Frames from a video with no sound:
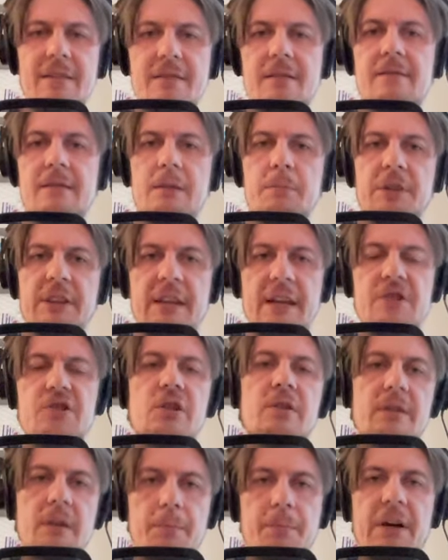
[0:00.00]
this
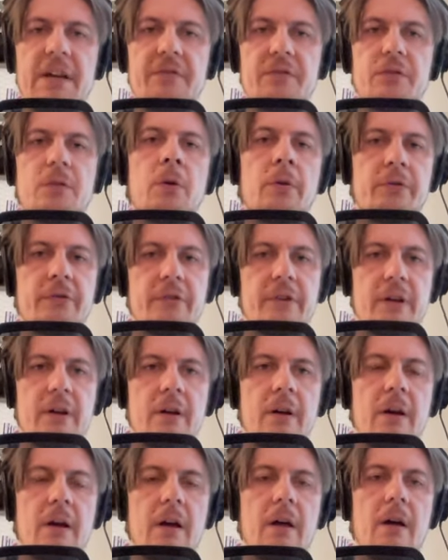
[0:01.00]
limitation depends on
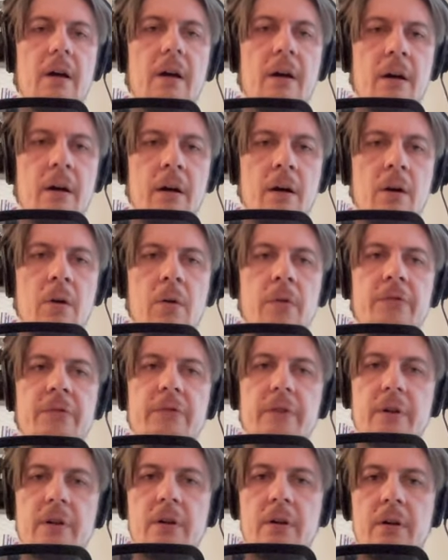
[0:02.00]
the on
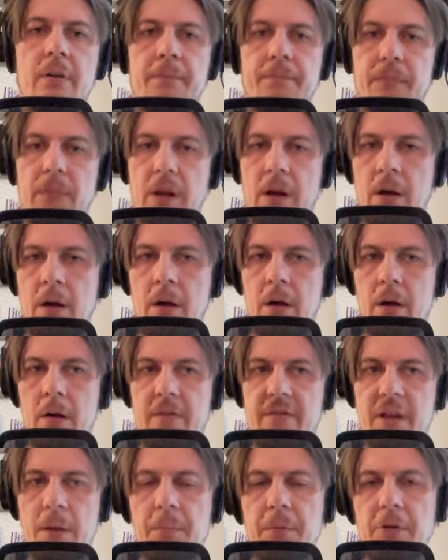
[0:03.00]
the
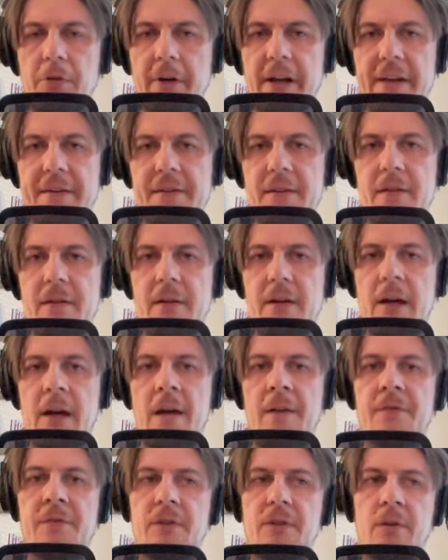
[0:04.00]
sample rate
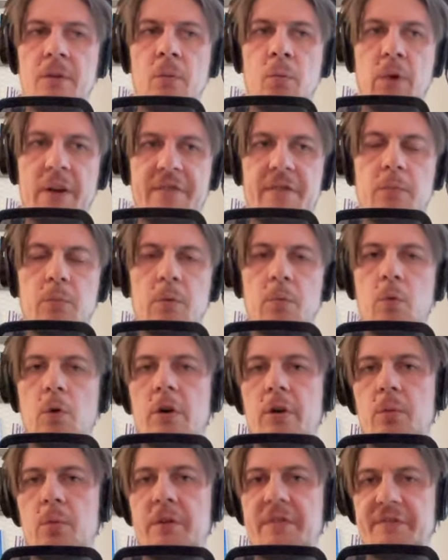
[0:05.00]
and whether we
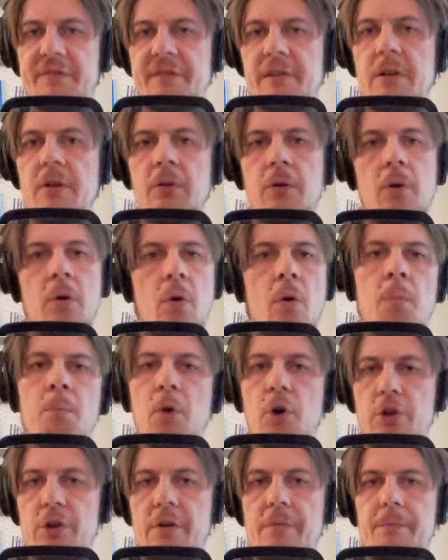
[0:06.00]
work with stereo or
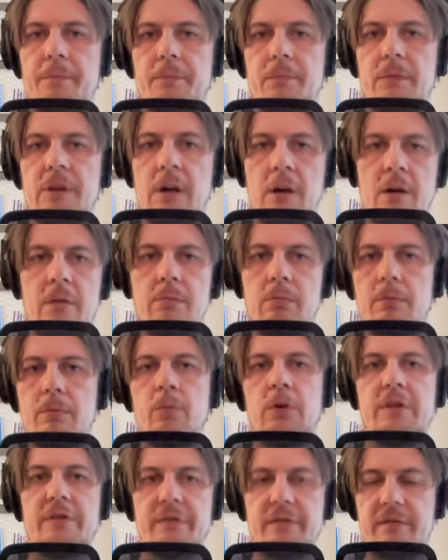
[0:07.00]
mono. Yeah,
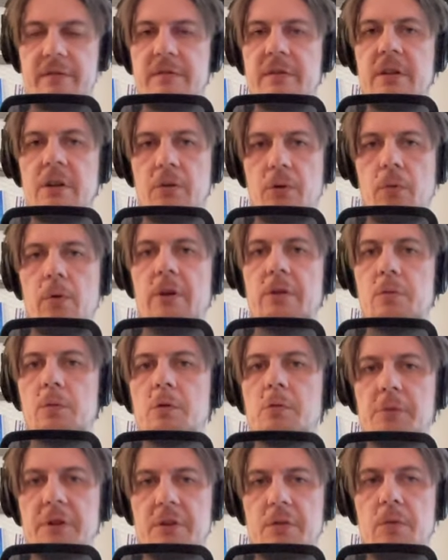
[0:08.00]
with stereo it
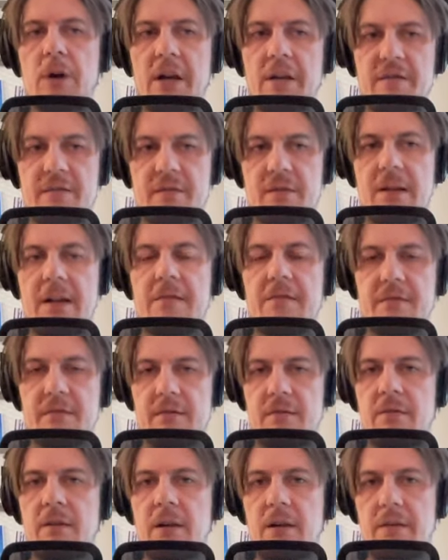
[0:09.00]
will be twice less
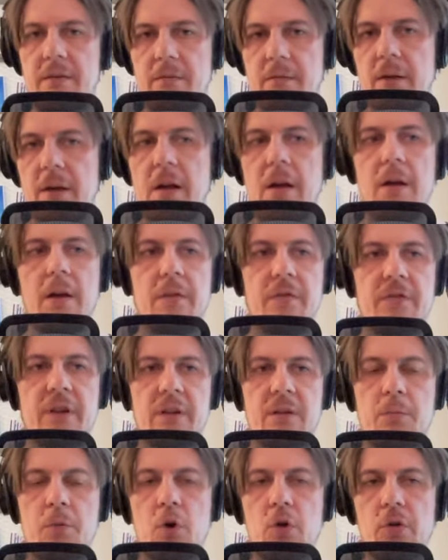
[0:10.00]
than mm.
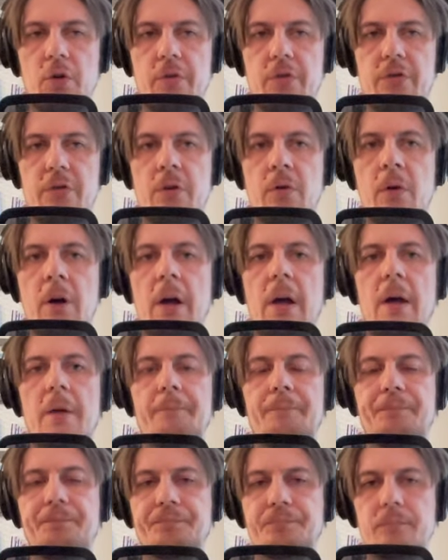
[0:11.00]
than mono. So
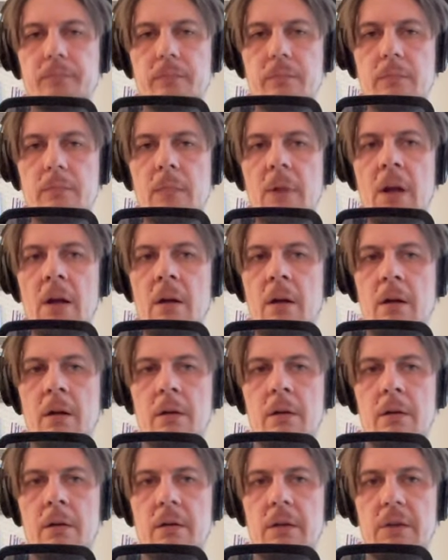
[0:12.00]

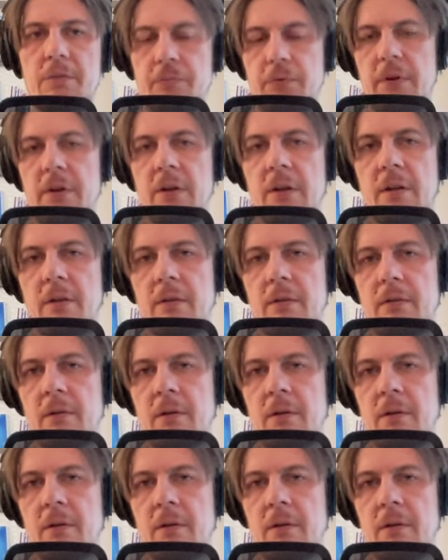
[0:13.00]
um, if we